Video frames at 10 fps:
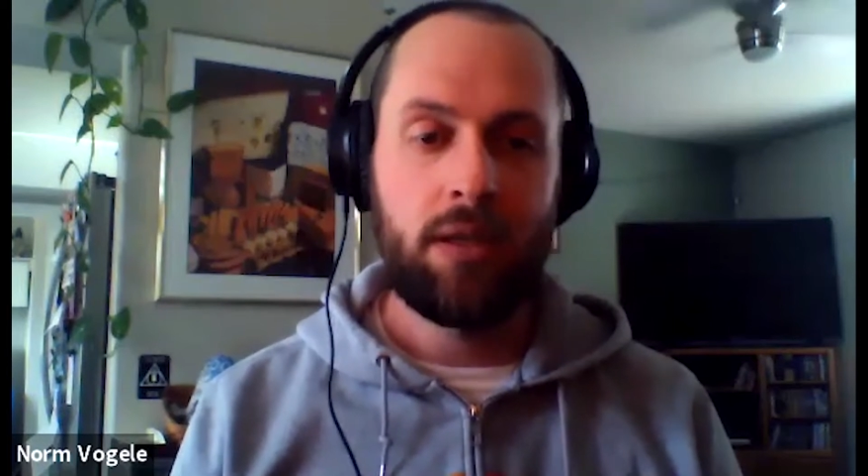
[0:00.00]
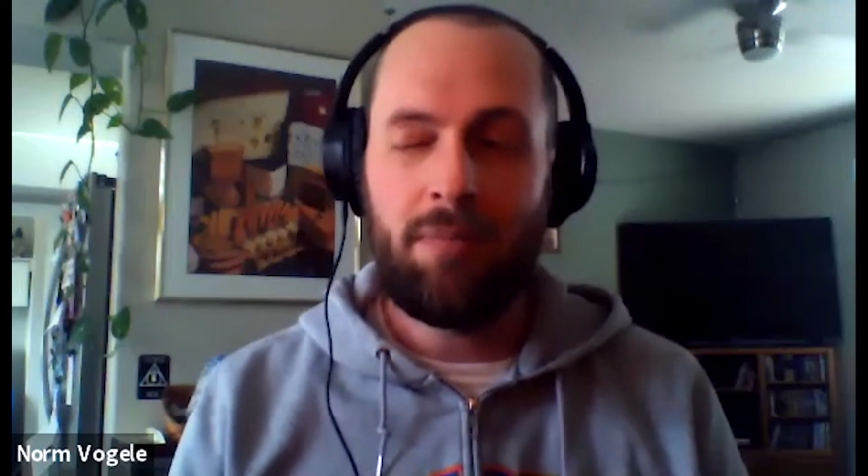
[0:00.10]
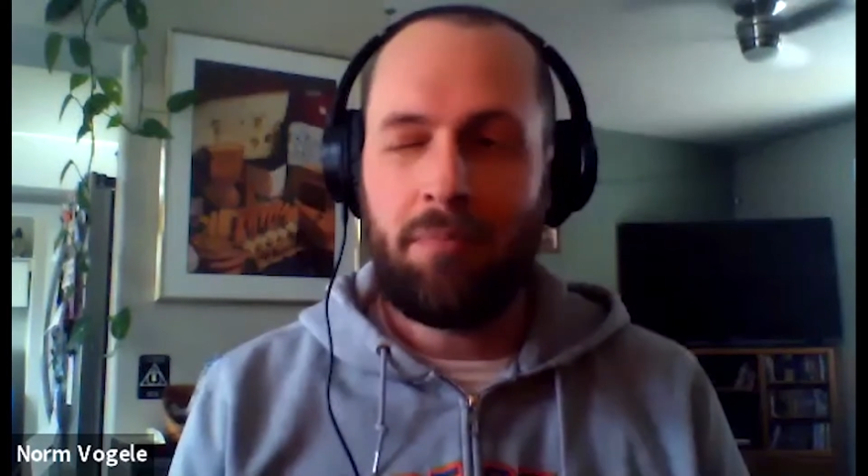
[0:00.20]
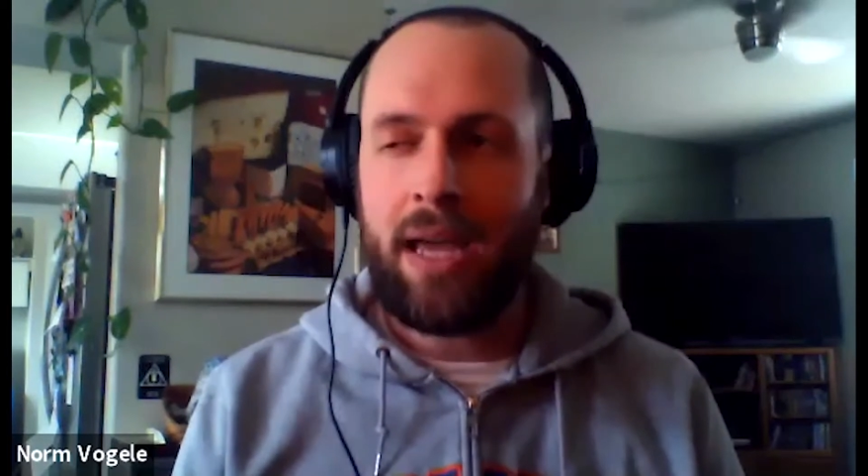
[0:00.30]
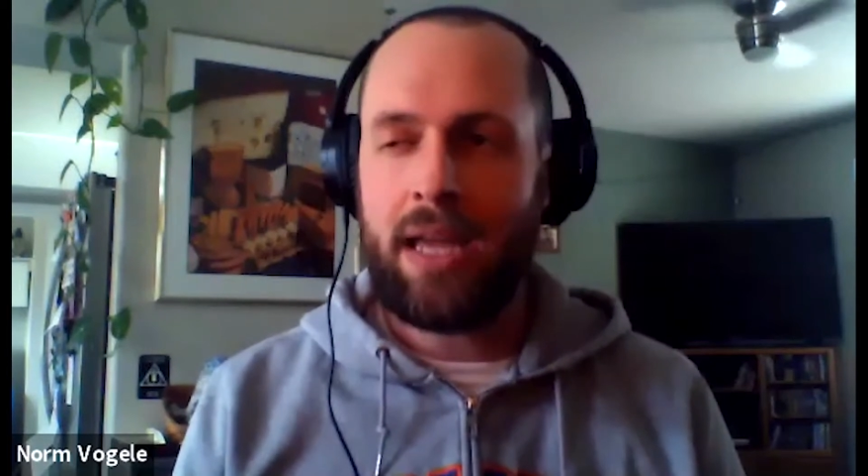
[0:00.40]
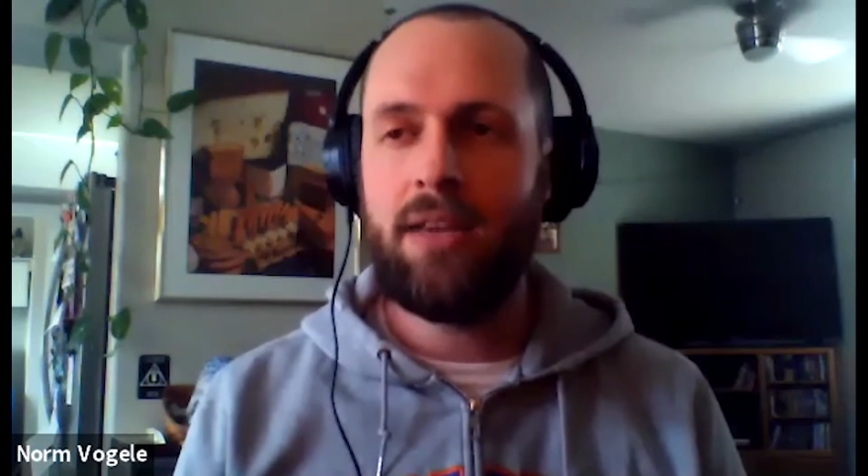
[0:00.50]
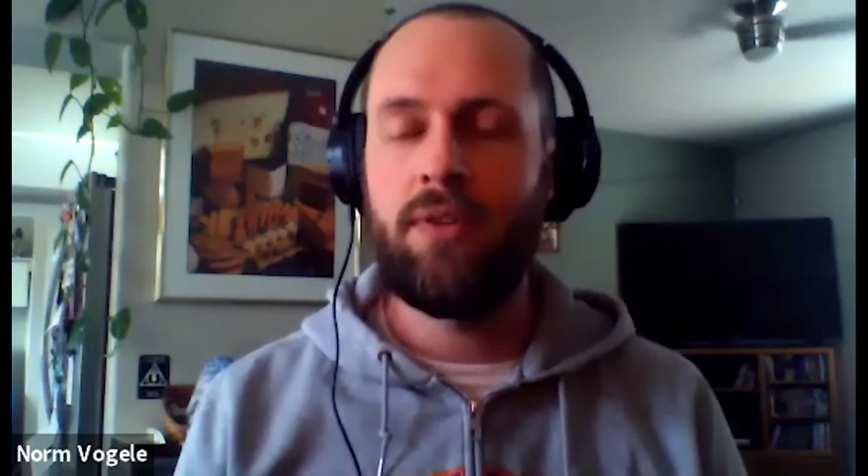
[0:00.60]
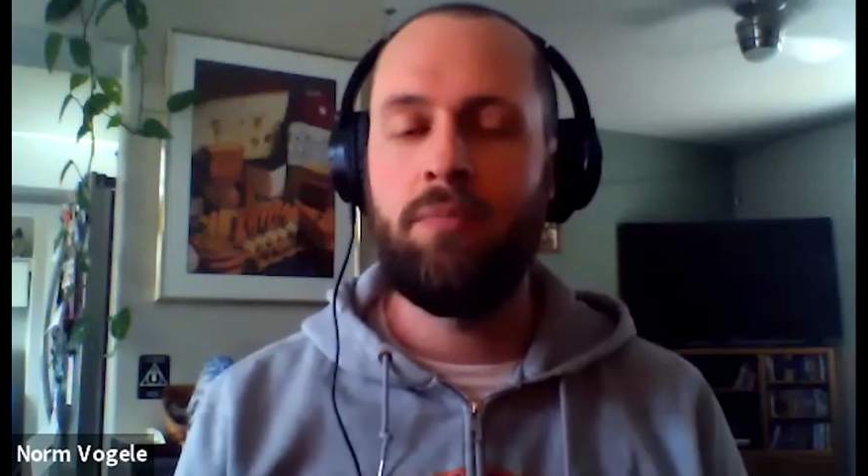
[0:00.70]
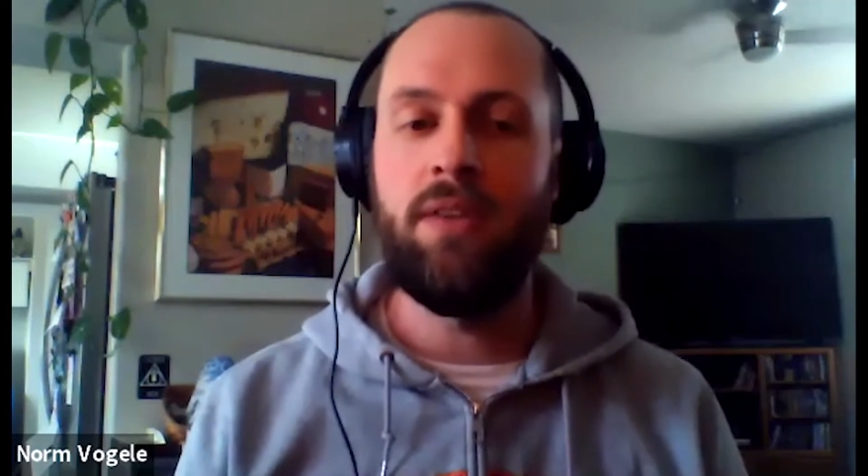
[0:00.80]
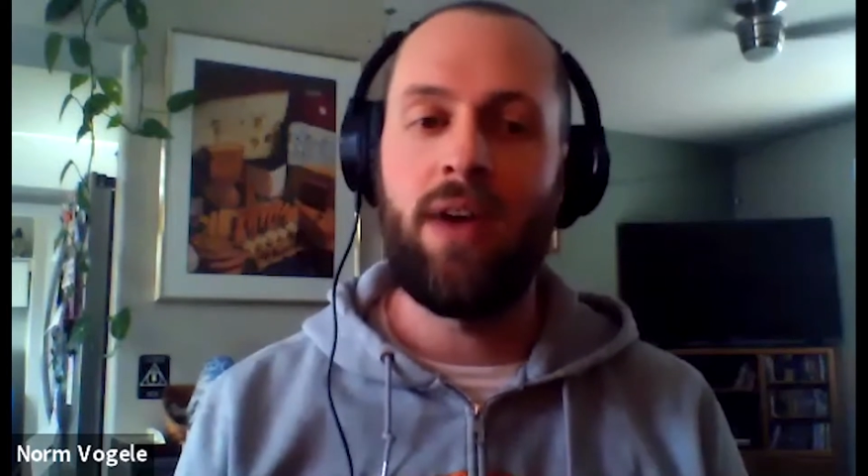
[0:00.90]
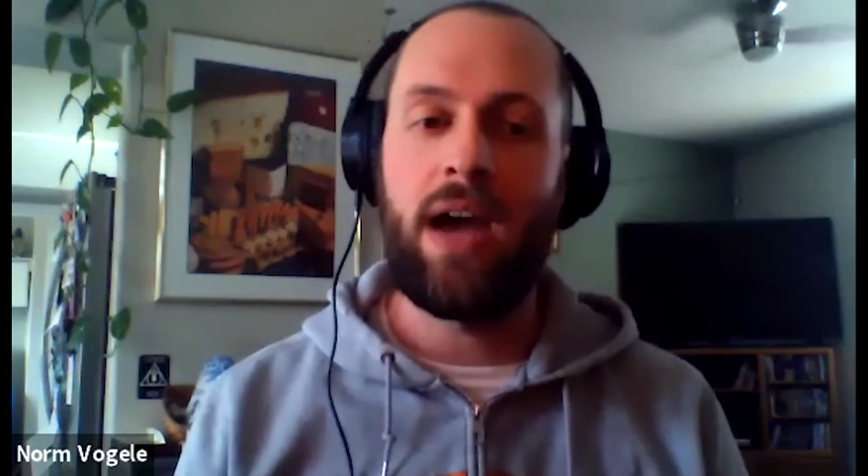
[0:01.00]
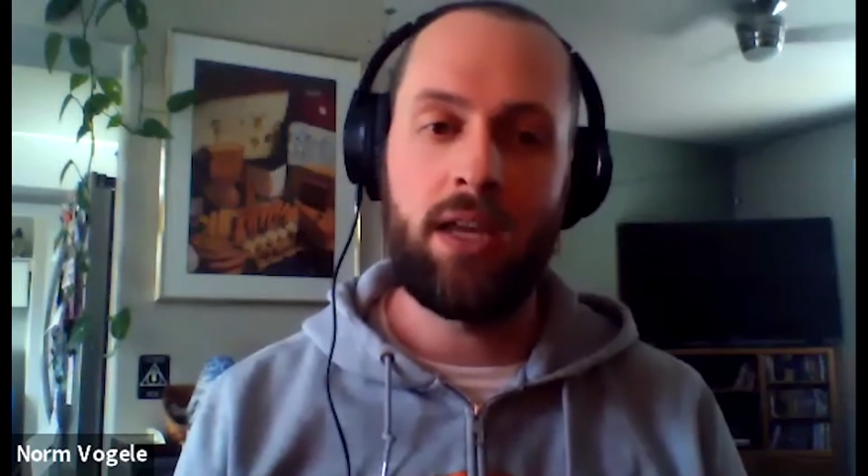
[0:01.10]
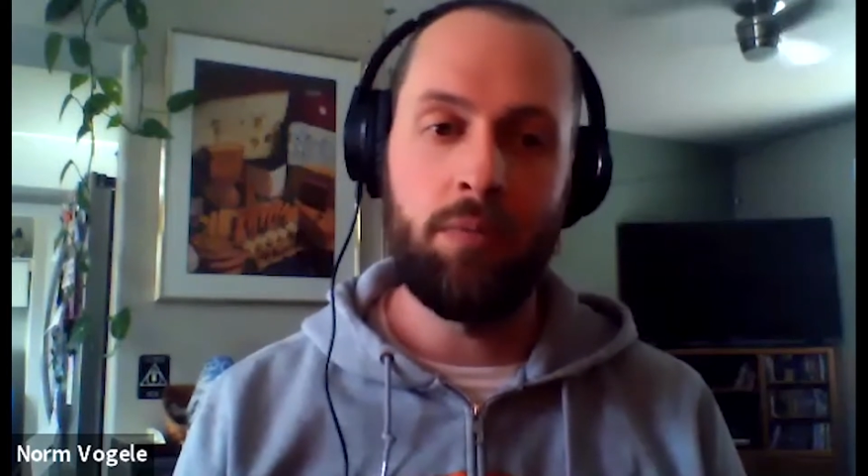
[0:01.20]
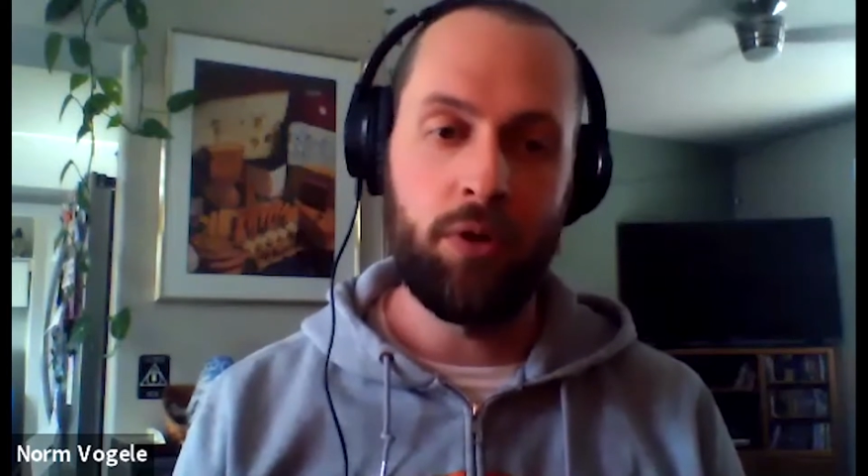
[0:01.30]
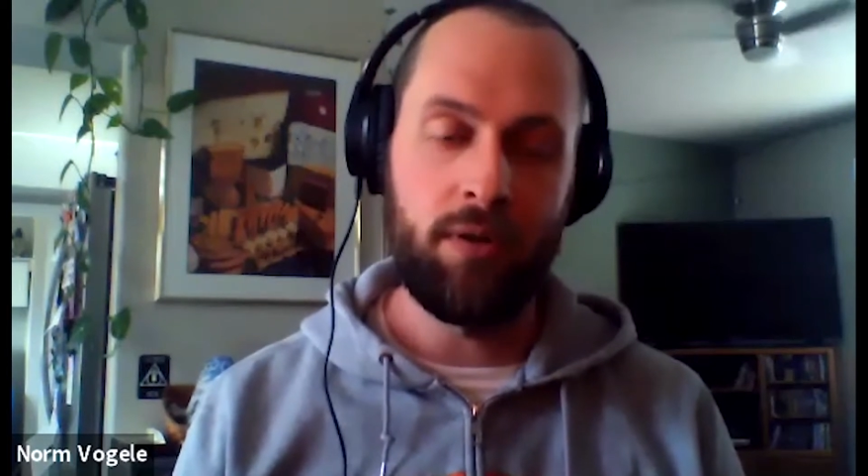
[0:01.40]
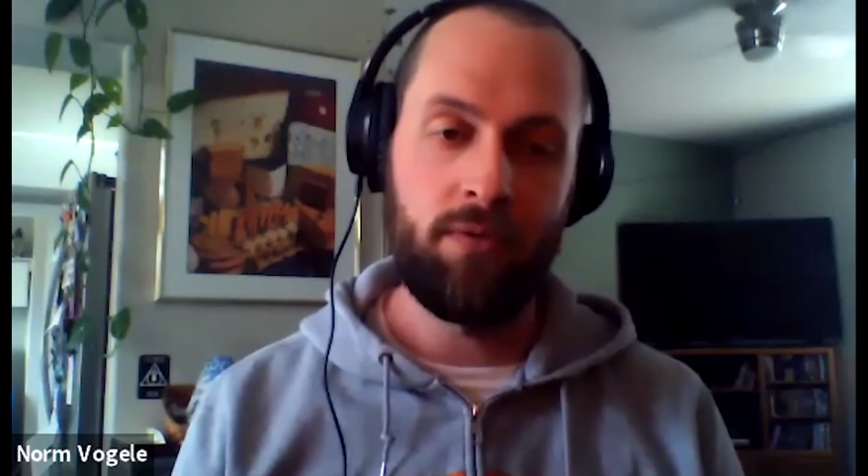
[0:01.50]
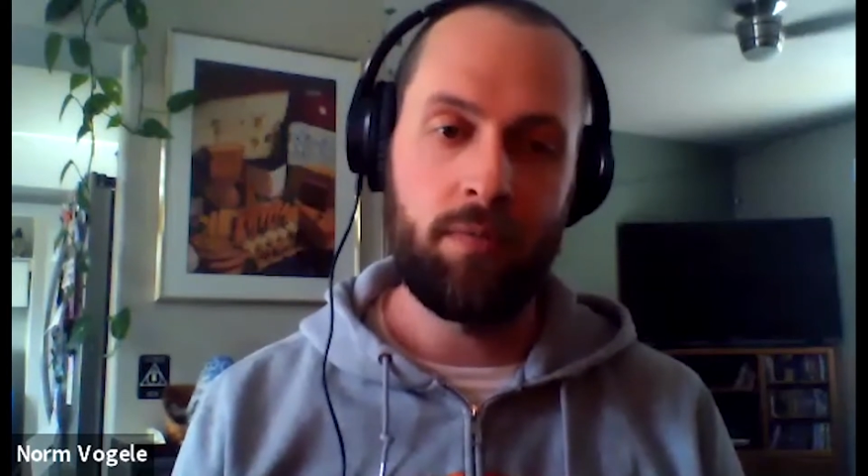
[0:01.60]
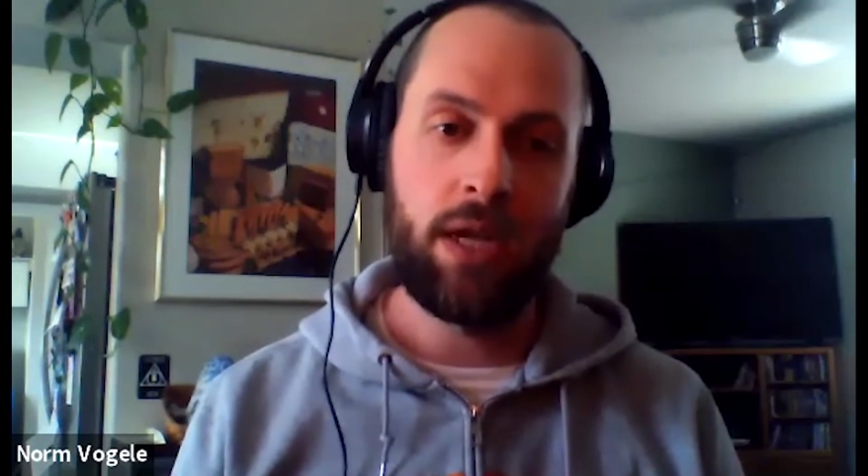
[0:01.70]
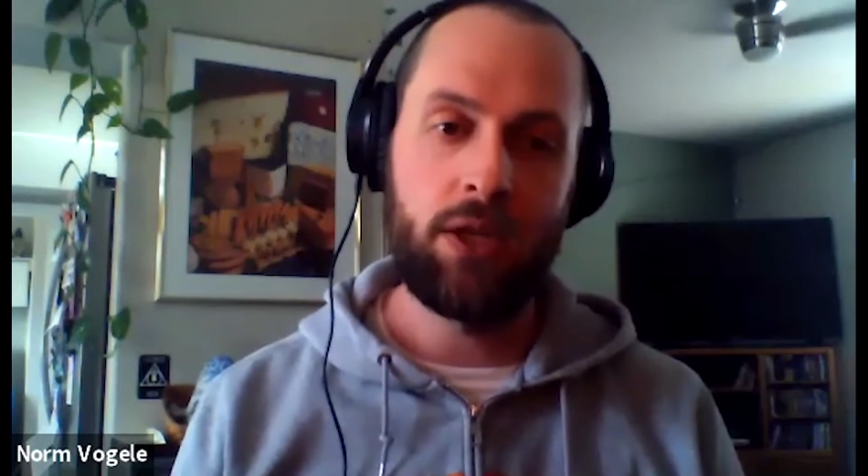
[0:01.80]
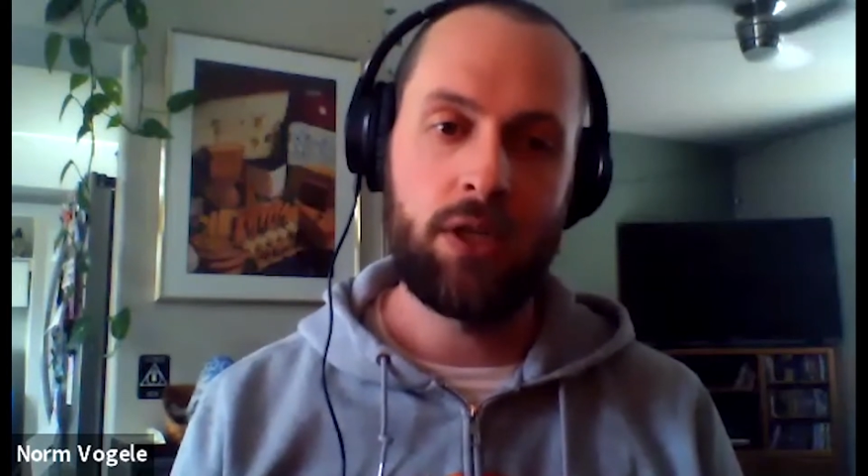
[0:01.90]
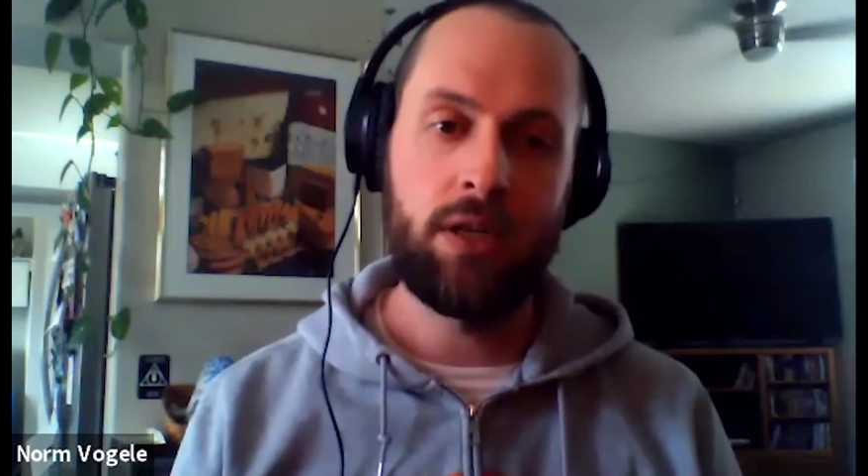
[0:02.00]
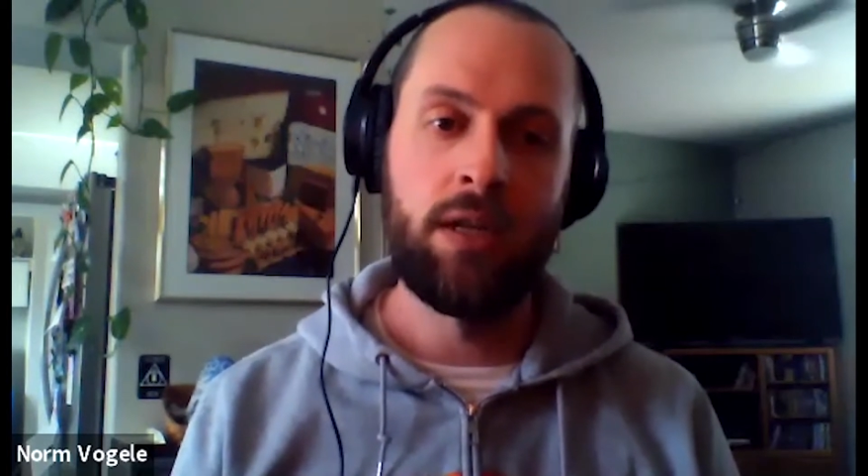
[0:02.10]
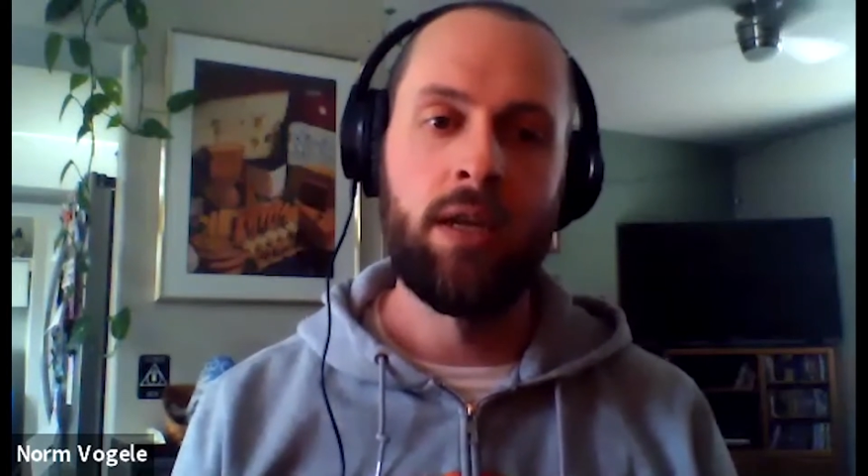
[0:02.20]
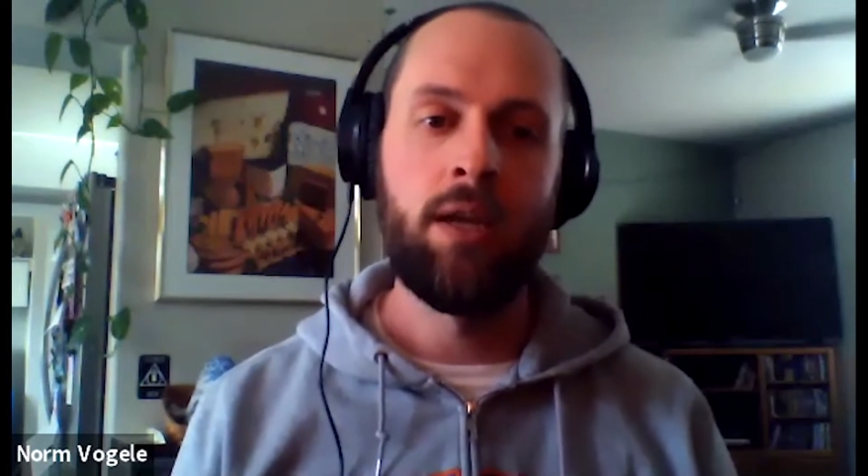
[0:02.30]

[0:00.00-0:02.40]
It might even be valuable information,